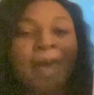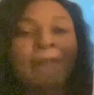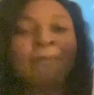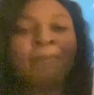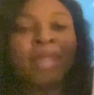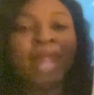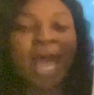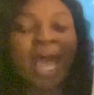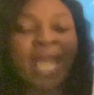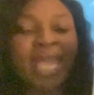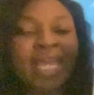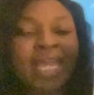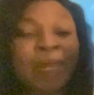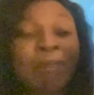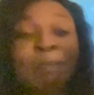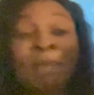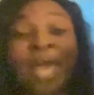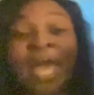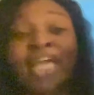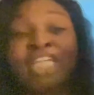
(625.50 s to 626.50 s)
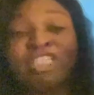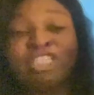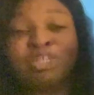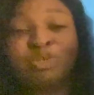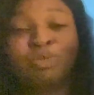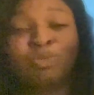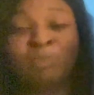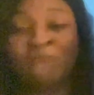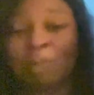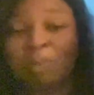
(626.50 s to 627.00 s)
but I can
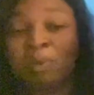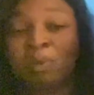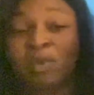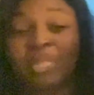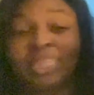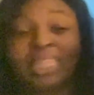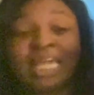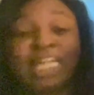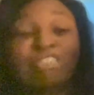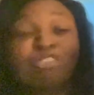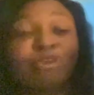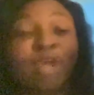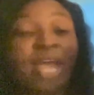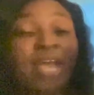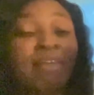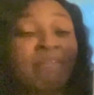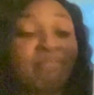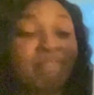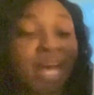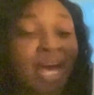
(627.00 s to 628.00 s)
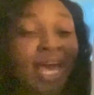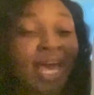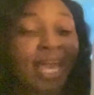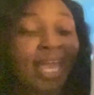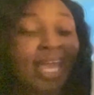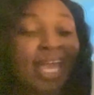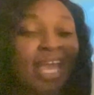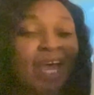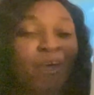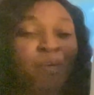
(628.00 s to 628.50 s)
imagine maybe what that dragonfly
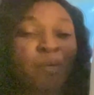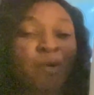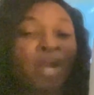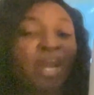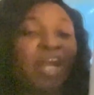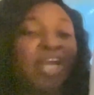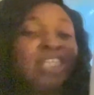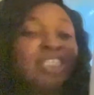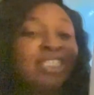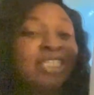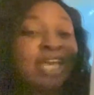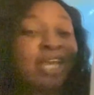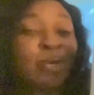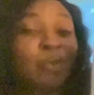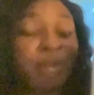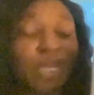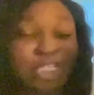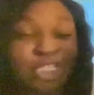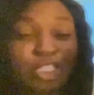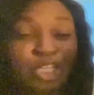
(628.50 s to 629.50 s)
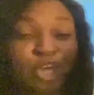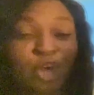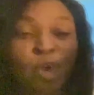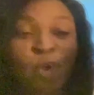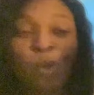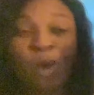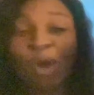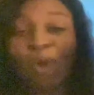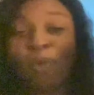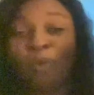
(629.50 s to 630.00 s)
where it's getting ready to go,
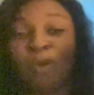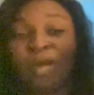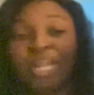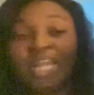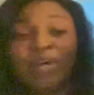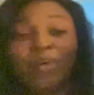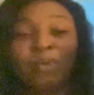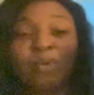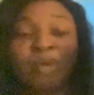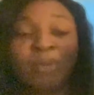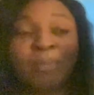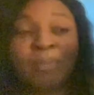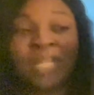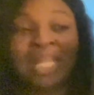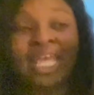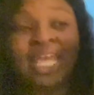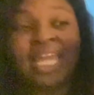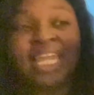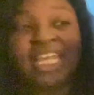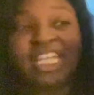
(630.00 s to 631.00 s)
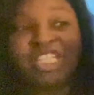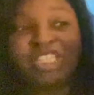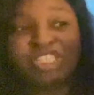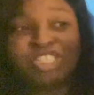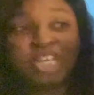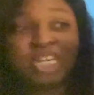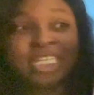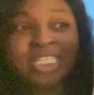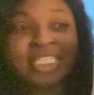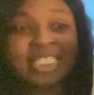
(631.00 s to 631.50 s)
or what plant it
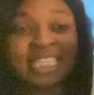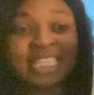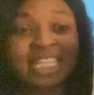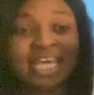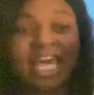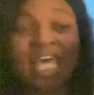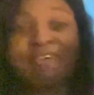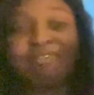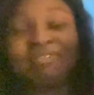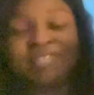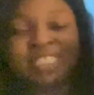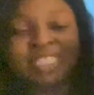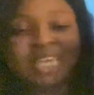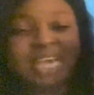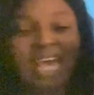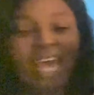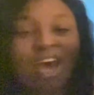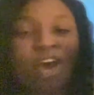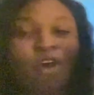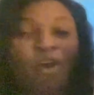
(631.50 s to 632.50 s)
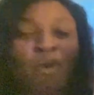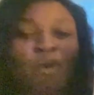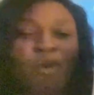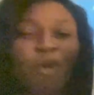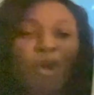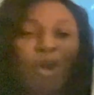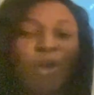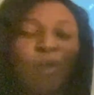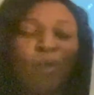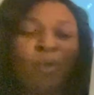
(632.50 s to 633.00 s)
just left,
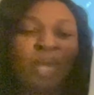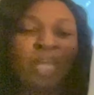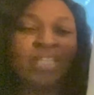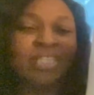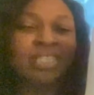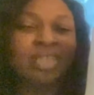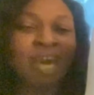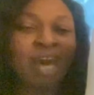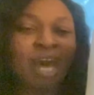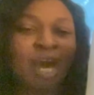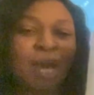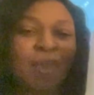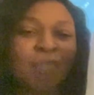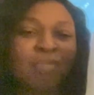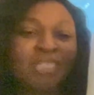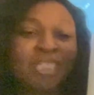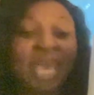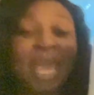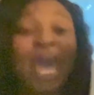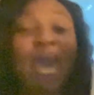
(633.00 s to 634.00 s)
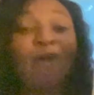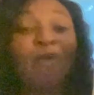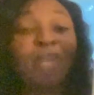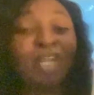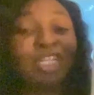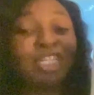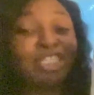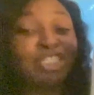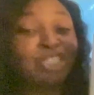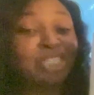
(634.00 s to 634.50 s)
or what town
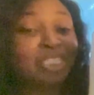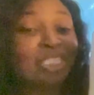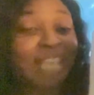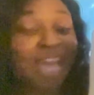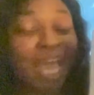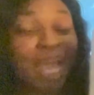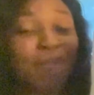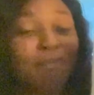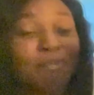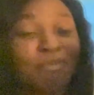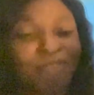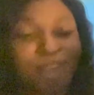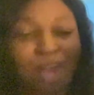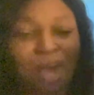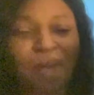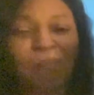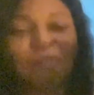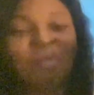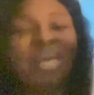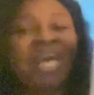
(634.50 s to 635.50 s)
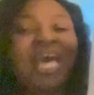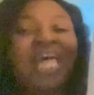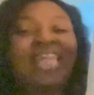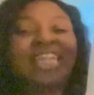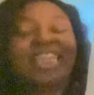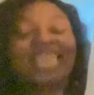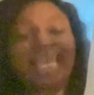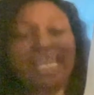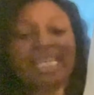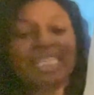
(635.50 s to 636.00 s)
it just came from,
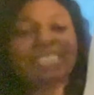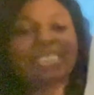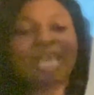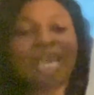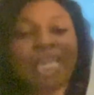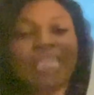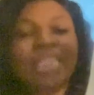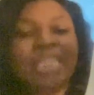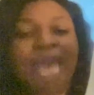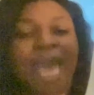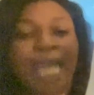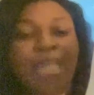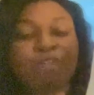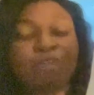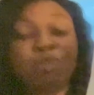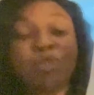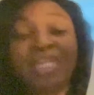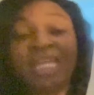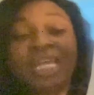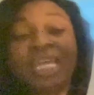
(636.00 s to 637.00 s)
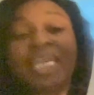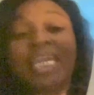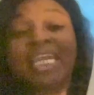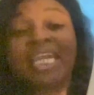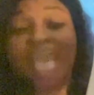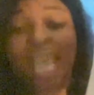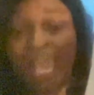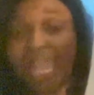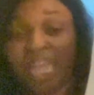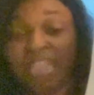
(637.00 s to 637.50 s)
things like that, to really
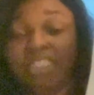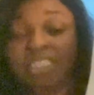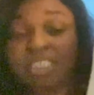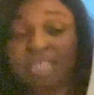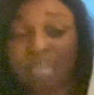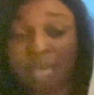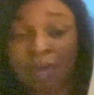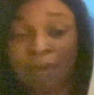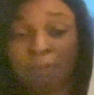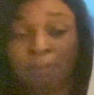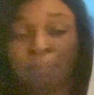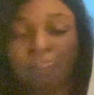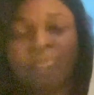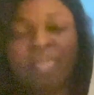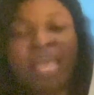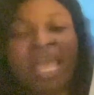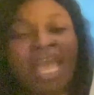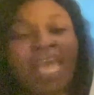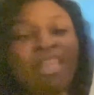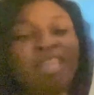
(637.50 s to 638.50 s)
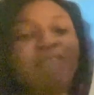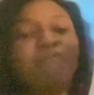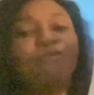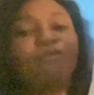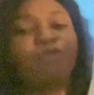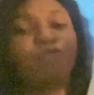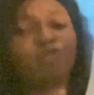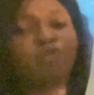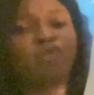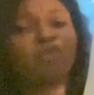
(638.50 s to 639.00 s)
engage them. And then
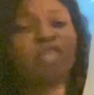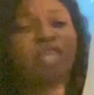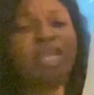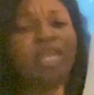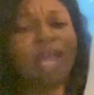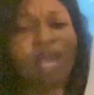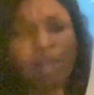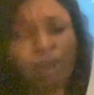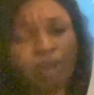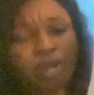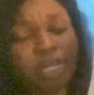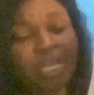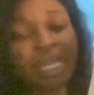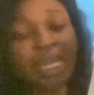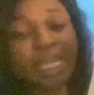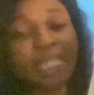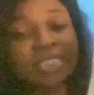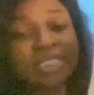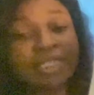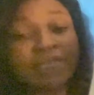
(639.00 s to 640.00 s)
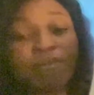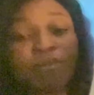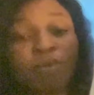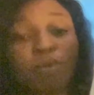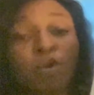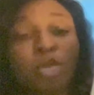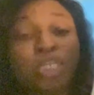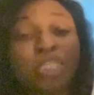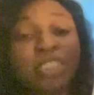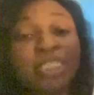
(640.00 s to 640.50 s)
for the younger kids, of
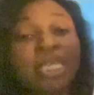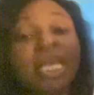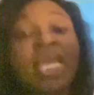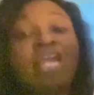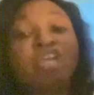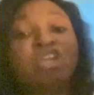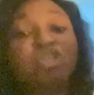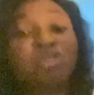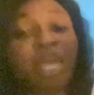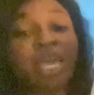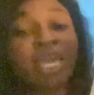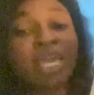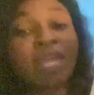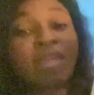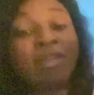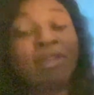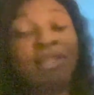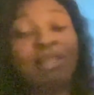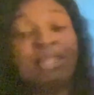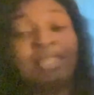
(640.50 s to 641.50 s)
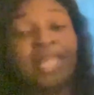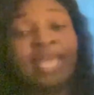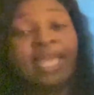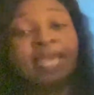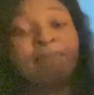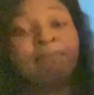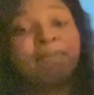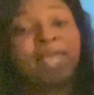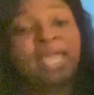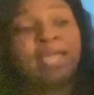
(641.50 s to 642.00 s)
course, they can
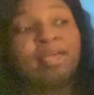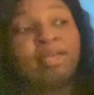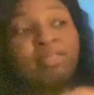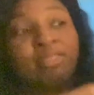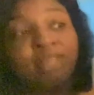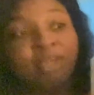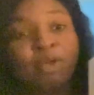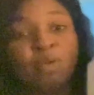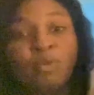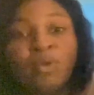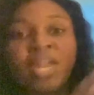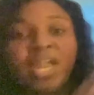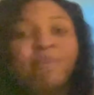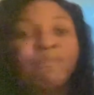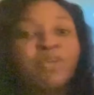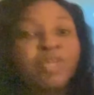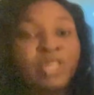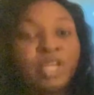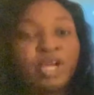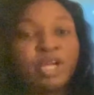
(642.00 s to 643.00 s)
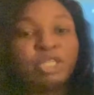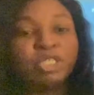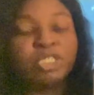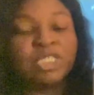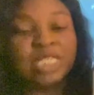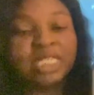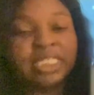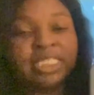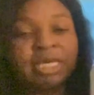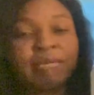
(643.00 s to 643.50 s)
make their whatever their
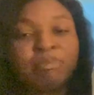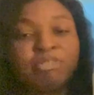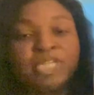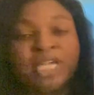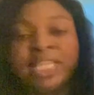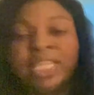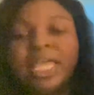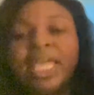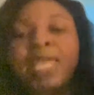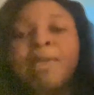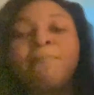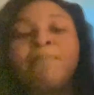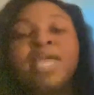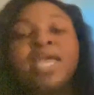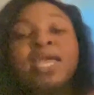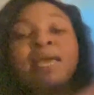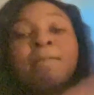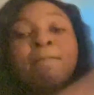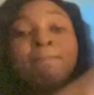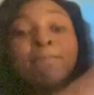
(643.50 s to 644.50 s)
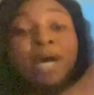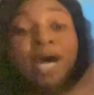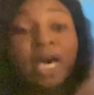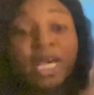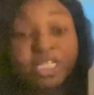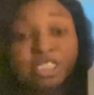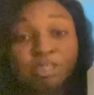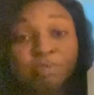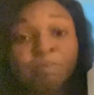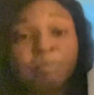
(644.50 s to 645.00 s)
the subject, they can make it
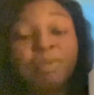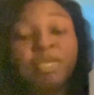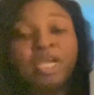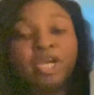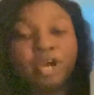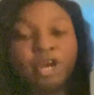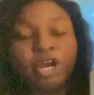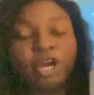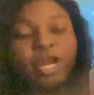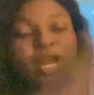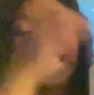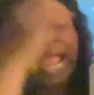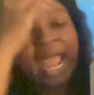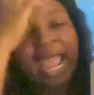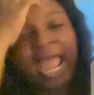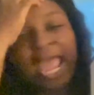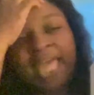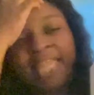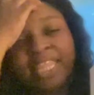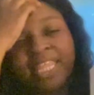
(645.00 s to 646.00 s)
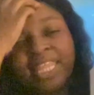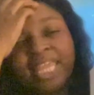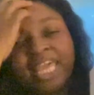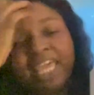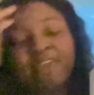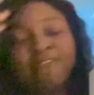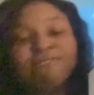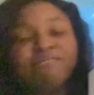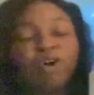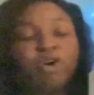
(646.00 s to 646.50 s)
much bigger, and then they
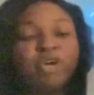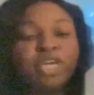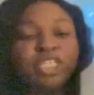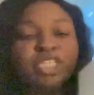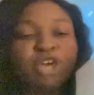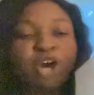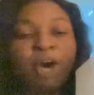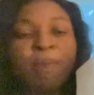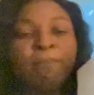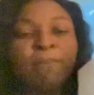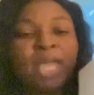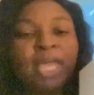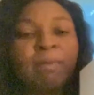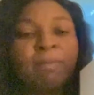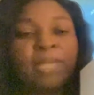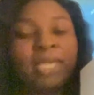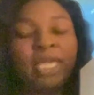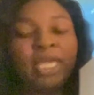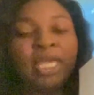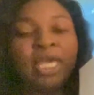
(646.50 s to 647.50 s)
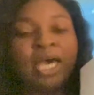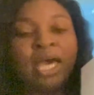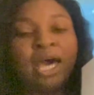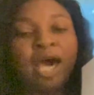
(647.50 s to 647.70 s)
can focus on maybe